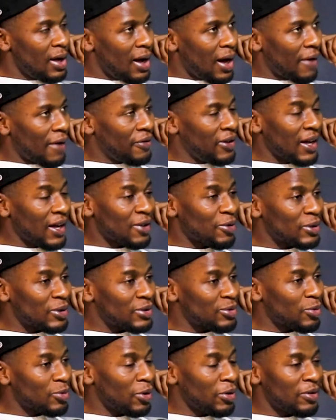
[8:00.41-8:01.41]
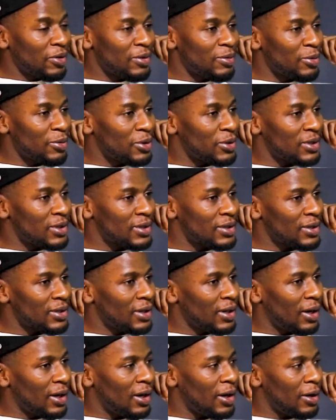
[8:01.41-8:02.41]
I feel like it was one of the most,
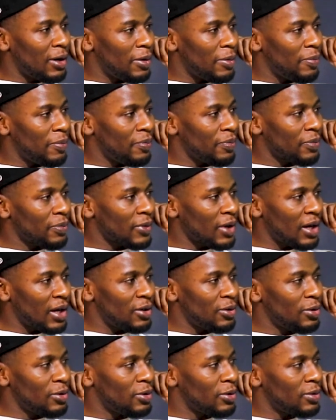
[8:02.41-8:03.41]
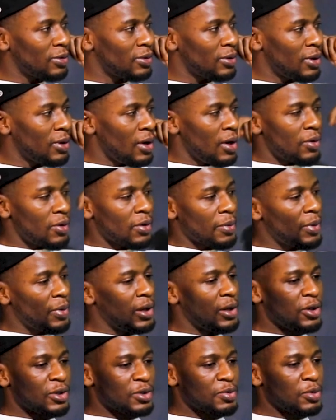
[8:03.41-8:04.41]
I don't know,
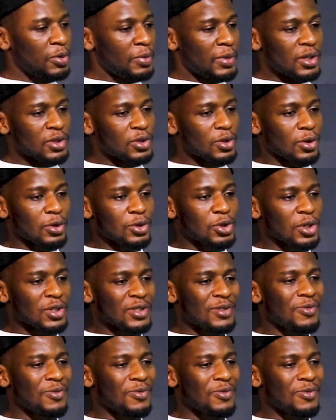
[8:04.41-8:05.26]
rebellious moments, or just